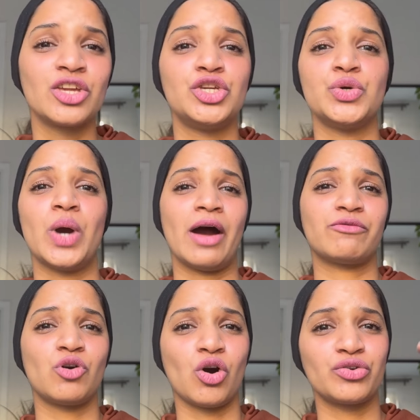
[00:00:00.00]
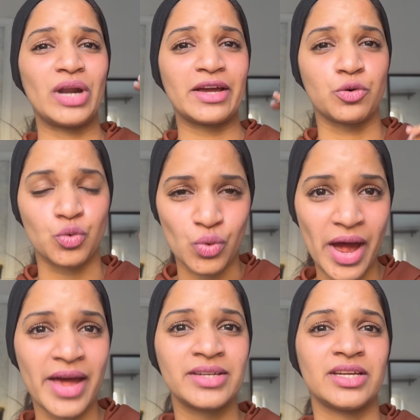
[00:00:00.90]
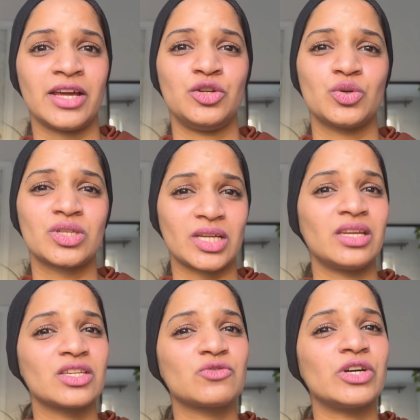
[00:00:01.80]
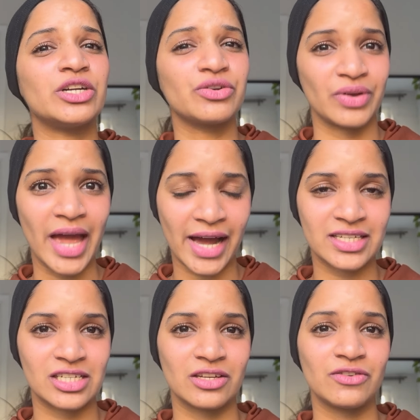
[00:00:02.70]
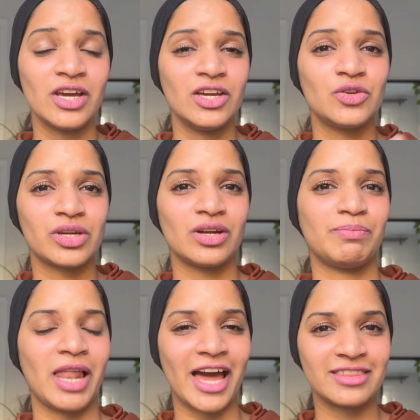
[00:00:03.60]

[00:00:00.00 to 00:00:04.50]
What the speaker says: you have gone like red and your skin is very reactive, you can apply